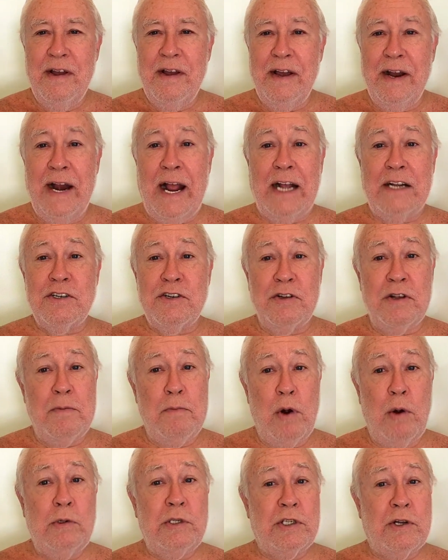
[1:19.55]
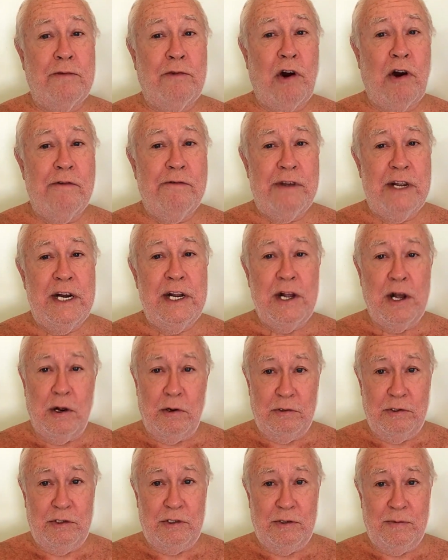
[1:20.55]
And actually, most of our
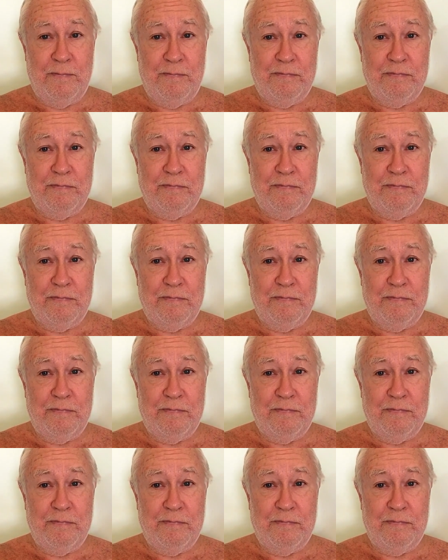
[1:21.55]
videos